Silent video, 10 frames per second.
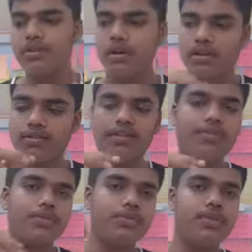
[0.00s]

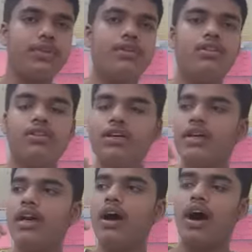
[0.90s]
surface of the Earth,
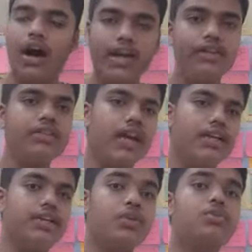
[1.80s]
higher the
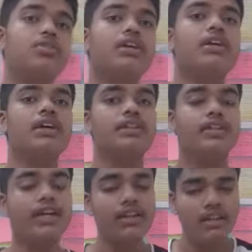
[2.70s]
altitudes,
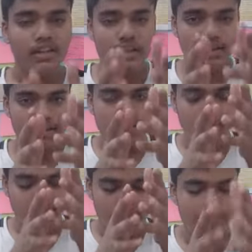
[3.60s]
then
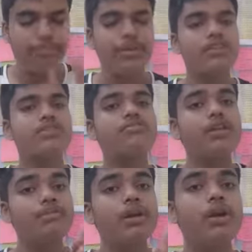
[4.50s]
the temperature
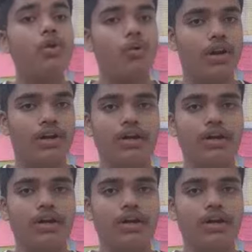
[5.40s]
will be lower.